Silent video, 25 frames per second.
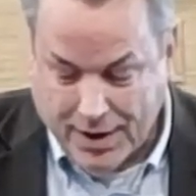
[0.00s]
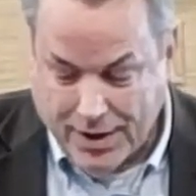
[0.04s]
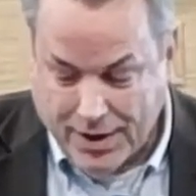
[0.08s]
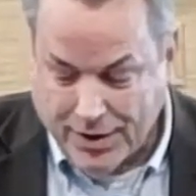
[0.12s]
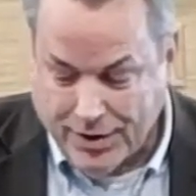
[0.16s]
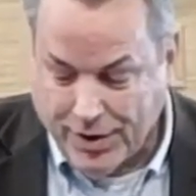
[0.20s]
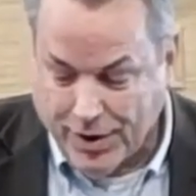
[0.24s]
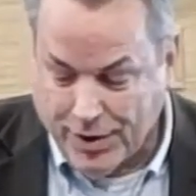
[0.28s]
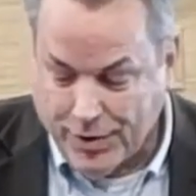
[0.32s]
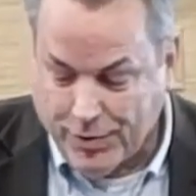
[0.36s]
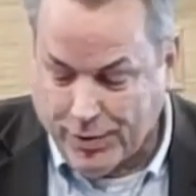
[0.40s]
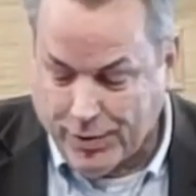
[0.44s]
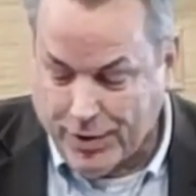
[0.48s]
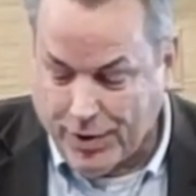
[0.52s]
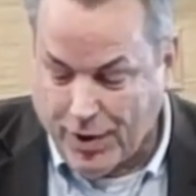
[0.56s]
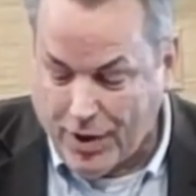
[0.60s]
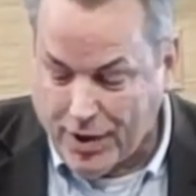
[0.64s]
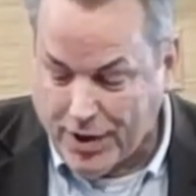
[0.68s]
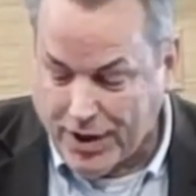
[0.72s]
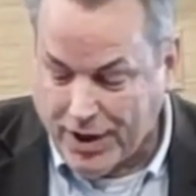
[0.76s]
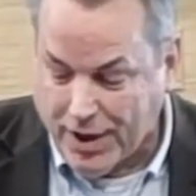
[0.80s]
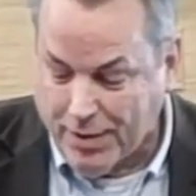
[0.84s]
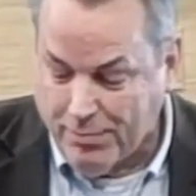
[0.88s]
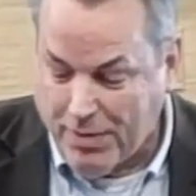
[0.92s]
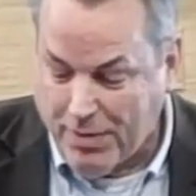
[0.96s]
since we're
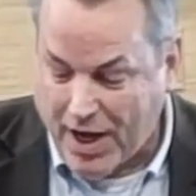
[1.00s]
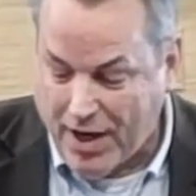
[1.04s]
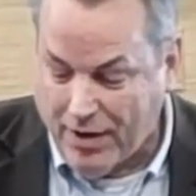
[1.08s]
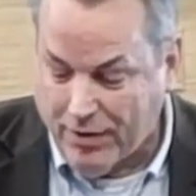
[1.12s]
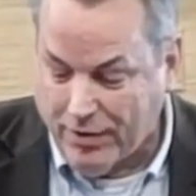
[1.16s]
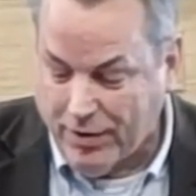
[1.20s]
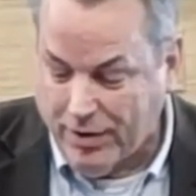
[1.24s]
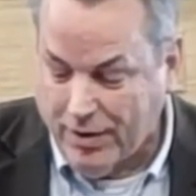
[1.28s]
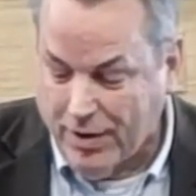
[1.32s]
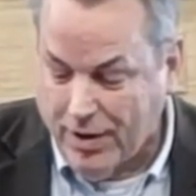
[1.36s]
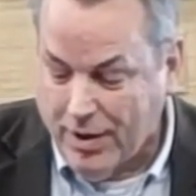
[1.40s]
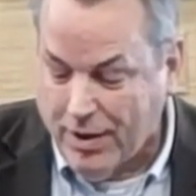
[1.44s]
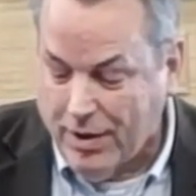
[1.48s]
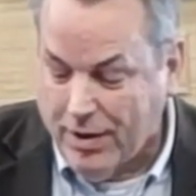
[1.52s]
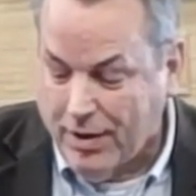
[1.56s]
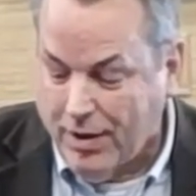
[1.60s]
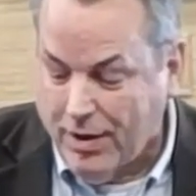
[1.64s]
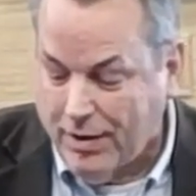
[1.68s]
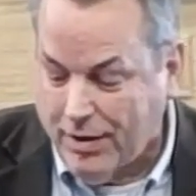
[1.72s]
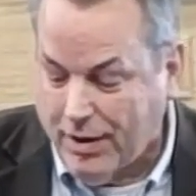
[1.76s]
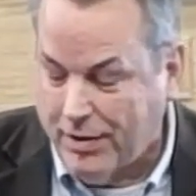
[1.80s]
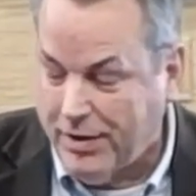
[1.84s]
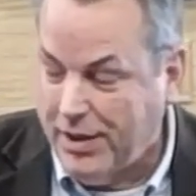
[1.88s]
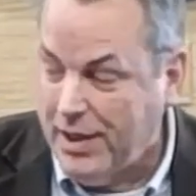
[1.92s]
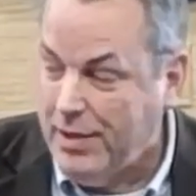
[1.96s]
talking about
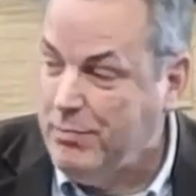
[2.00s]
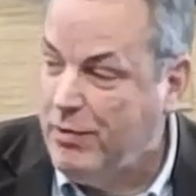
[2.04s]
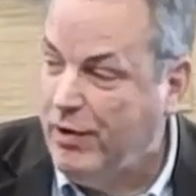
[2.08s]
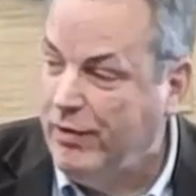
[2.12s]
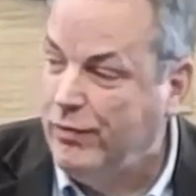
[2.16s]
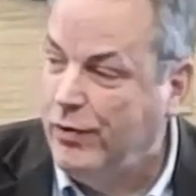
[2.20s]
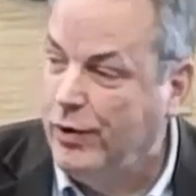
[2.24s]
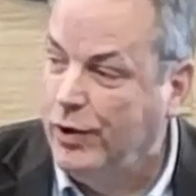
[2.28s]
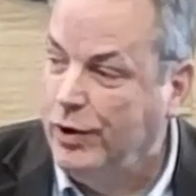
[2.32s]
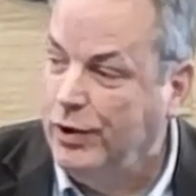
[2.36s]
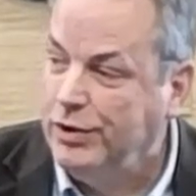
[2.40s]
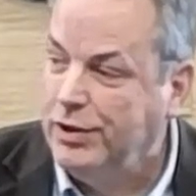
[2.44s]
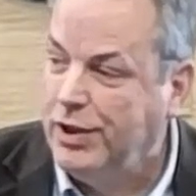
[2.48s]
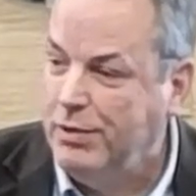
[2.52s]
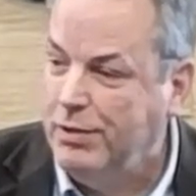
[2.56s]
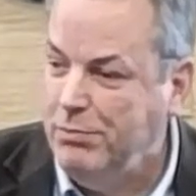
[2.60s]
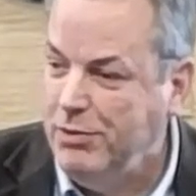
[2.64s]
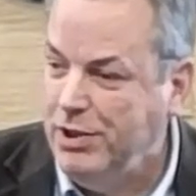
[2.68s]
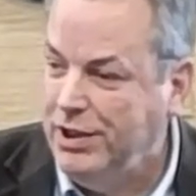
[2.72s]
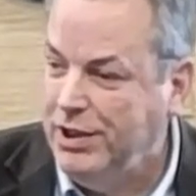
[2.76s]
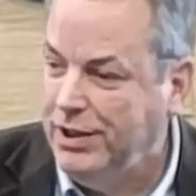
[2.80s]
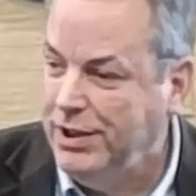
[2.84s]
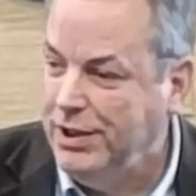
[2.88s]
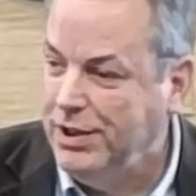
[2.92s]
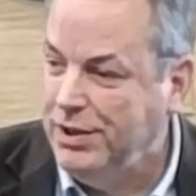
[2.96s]
the theme of world
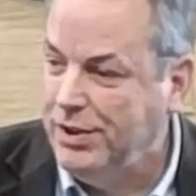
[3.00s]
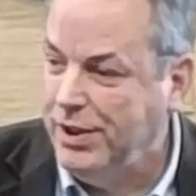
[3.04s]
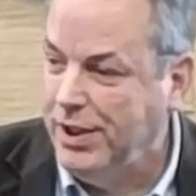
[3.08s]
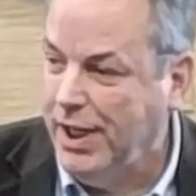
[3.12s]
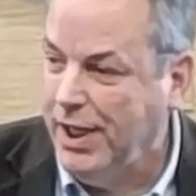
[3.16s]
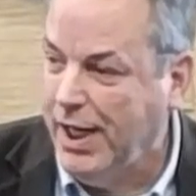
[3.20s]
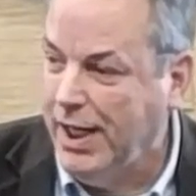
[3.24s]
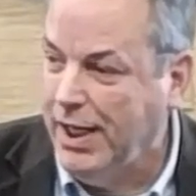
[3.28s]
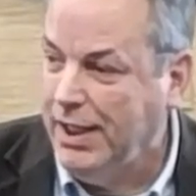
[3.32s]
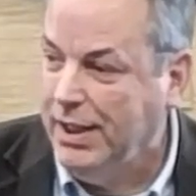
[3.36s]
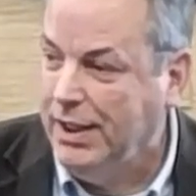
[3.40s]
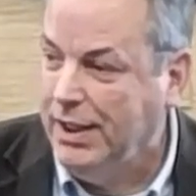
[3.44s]
community today.